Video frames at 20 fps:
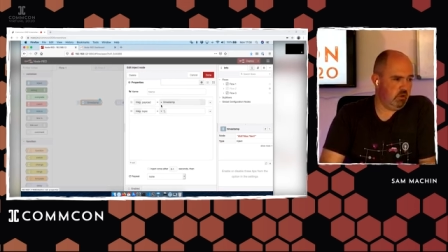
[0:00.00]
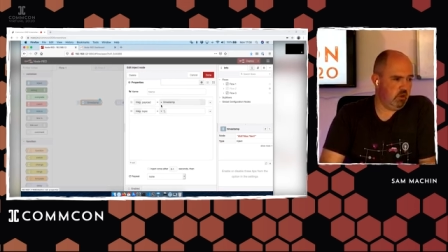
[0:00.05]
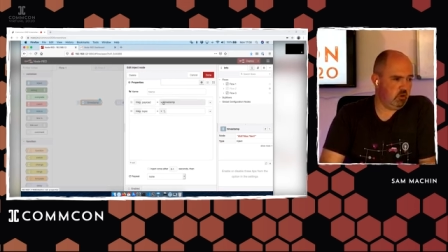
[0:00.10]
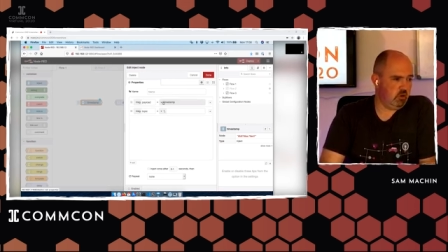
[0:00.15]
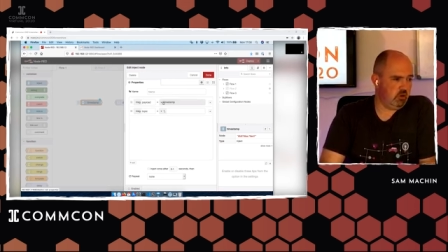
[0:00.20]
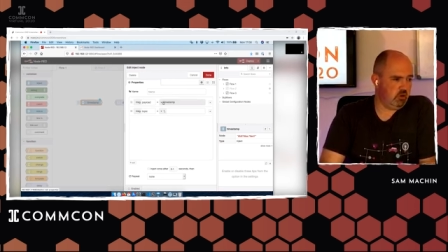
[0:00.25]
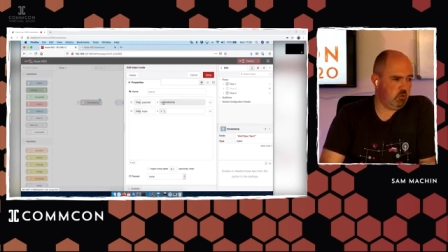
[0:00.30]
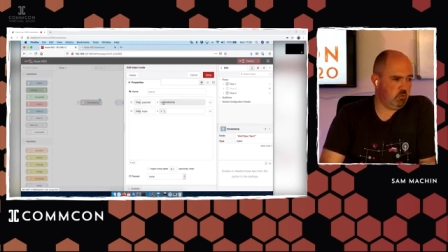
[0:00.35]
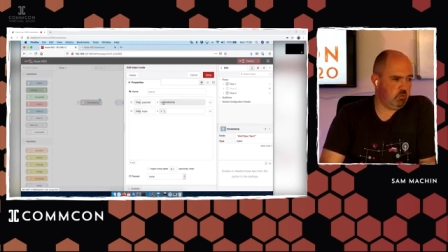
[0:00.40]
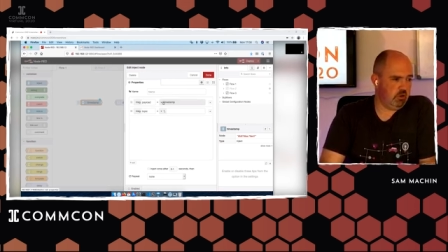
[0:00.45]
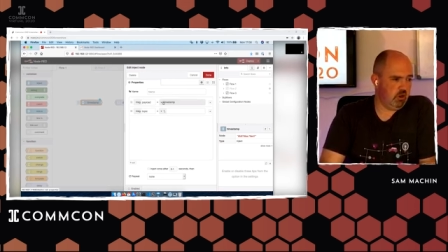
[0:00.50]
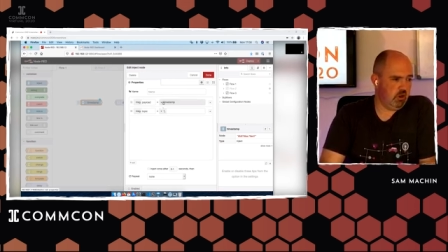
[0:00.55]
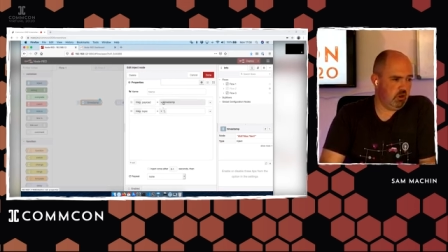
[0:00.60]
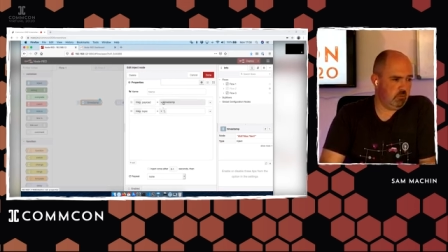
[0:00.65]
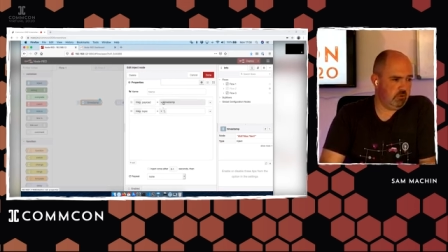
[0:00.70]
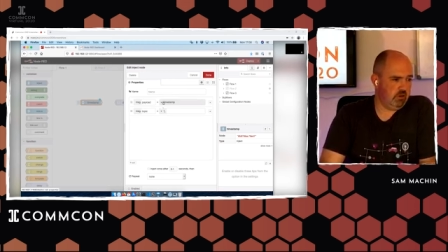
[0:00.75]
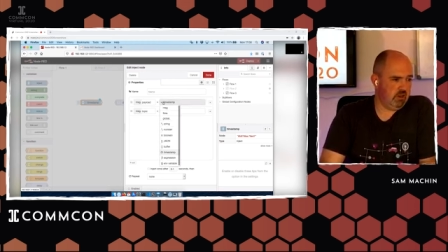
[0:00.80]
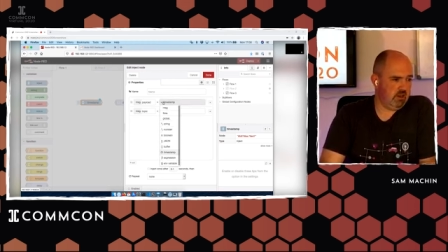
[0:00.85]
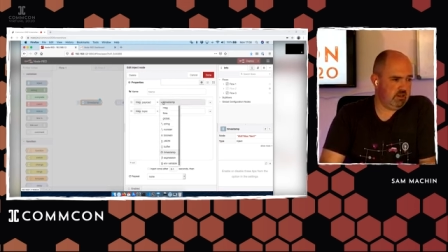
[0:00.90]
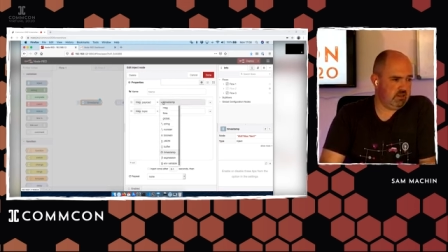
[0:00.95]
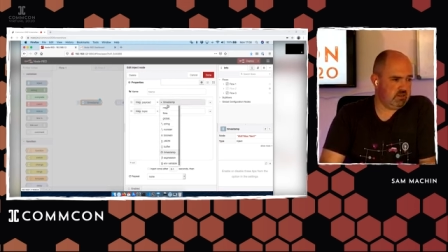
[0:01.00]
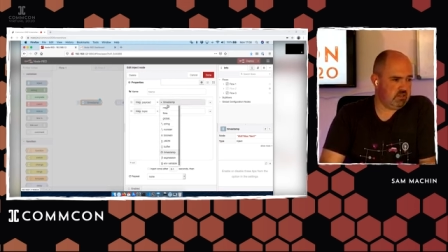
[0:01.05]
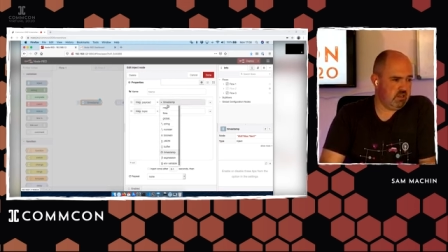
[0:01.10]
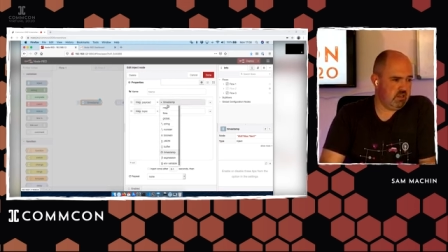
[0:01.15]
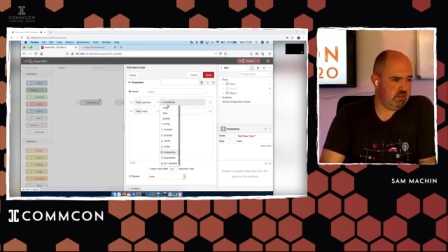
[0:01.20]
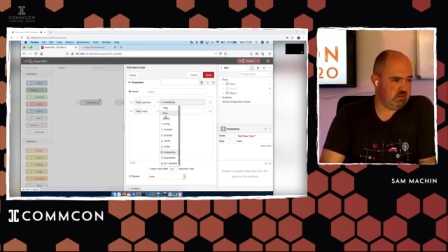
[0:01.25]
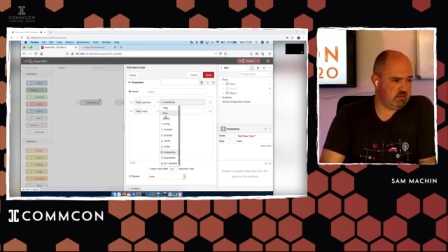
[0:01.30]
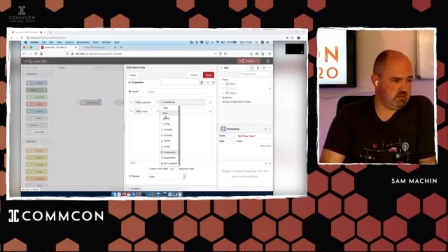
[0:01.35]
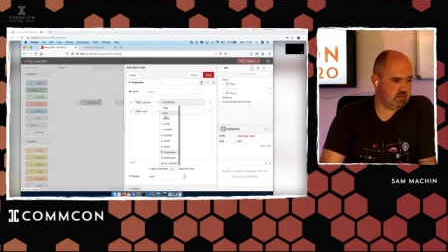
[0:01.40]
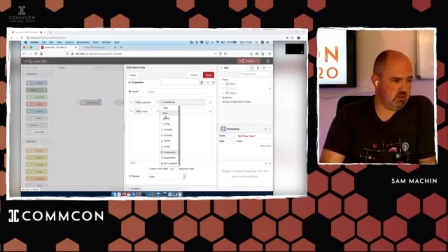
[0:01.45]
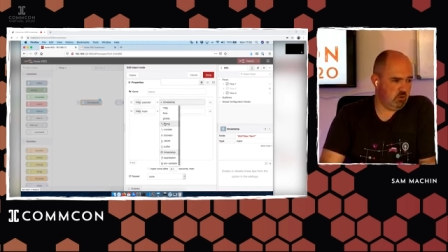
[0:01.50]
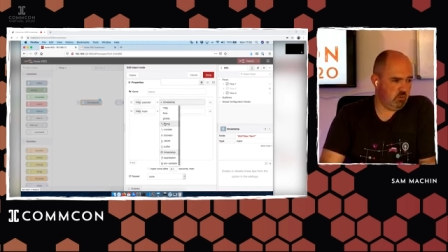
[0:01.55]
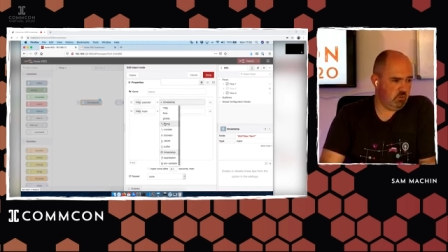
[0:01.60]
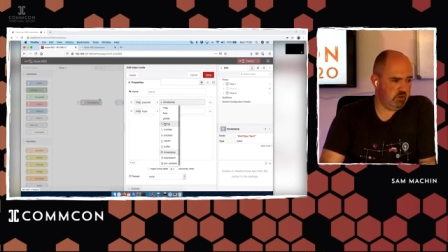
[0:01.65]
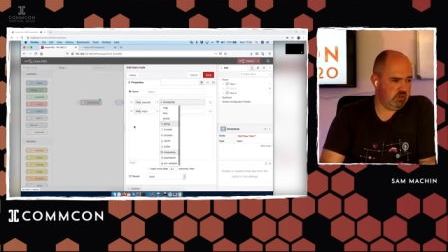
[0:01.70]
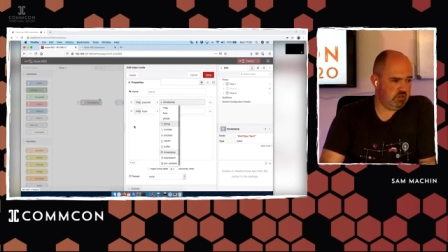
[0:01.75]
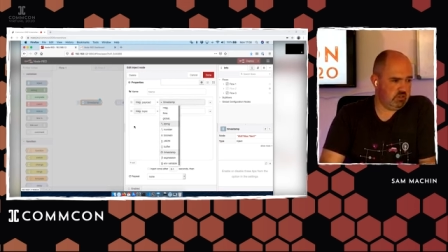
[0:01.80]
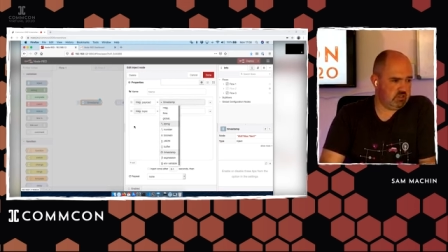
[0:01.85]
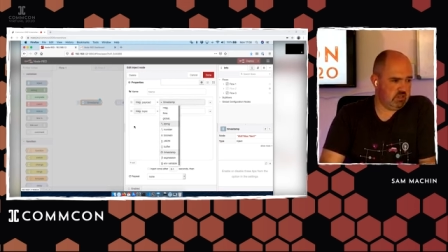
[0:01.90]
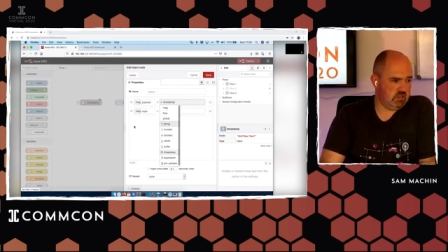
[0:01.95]
We can open it up and edit it. So
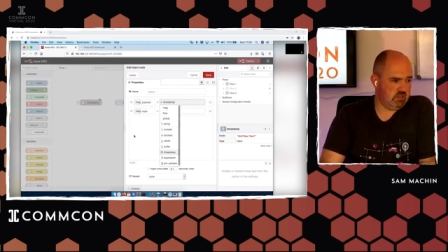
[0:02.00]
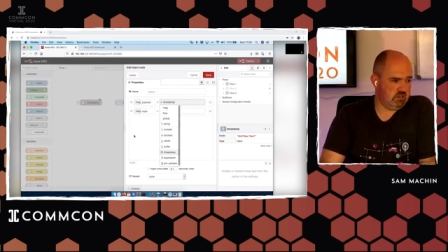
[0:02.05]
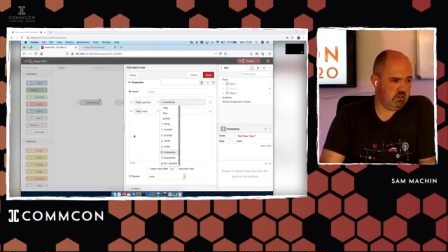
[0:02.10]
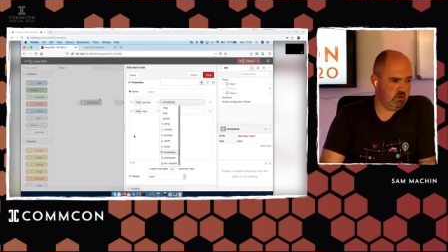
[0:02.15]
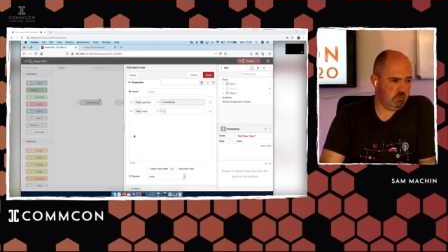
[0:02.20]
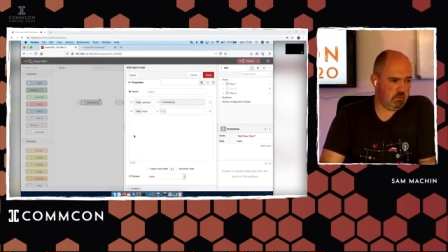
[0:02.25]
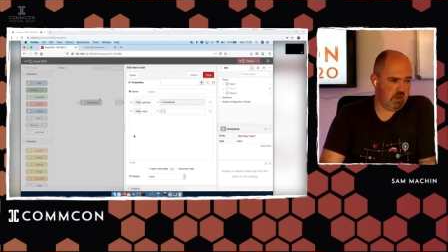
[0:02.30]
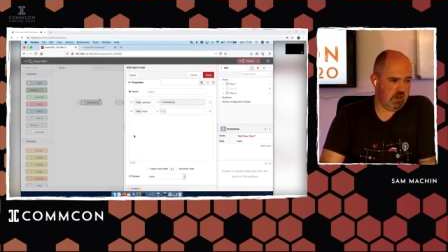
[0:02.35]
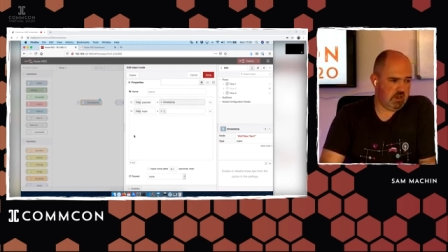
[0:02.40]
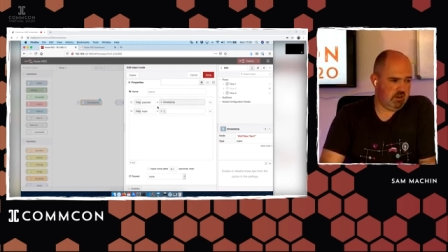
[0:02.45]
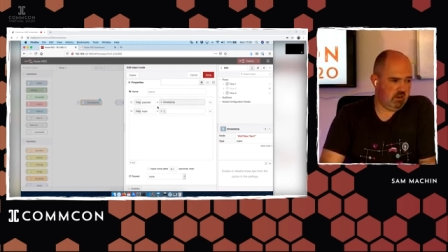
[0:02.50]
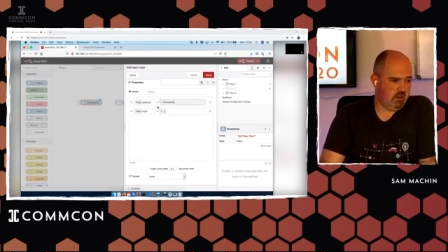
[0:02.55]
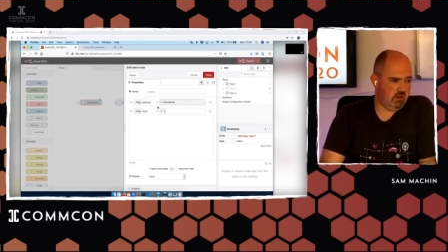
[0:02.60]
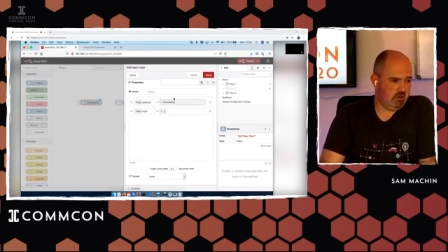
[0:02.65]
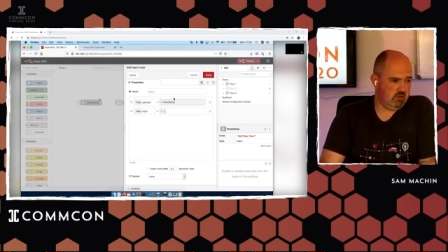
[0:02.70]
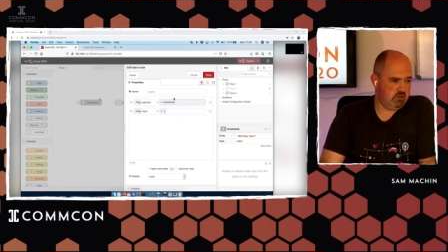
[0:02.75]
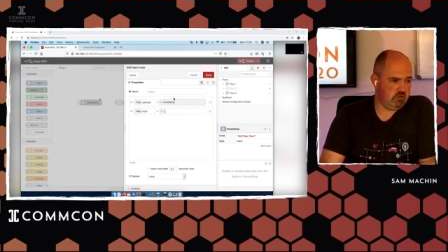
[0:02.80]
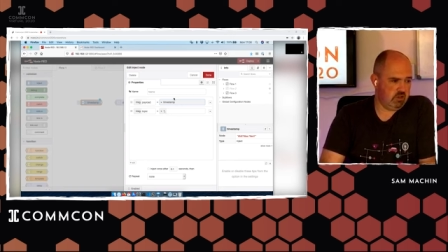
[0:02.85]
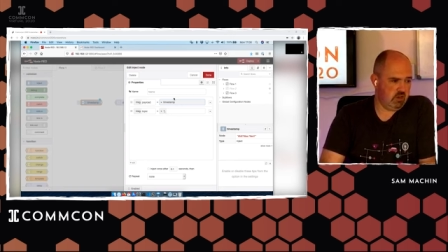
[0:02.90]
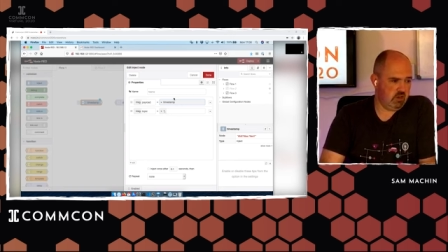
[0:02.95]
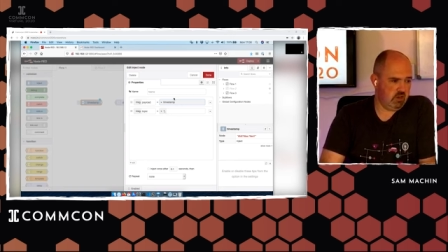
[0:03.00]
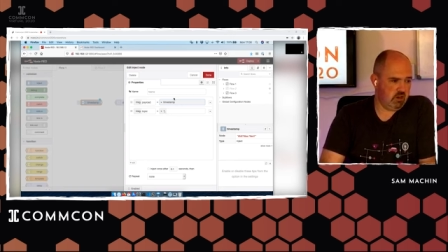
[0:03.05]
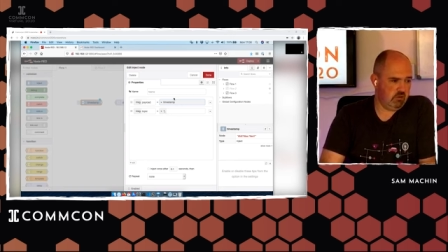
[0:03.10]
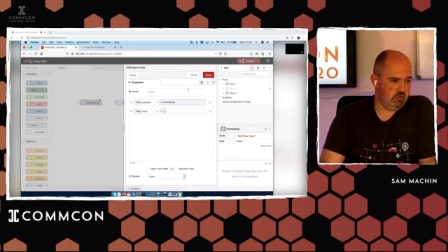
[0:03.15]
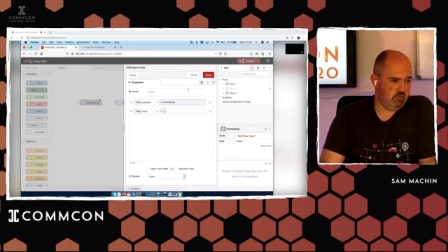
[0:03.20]
we're going to send our payload.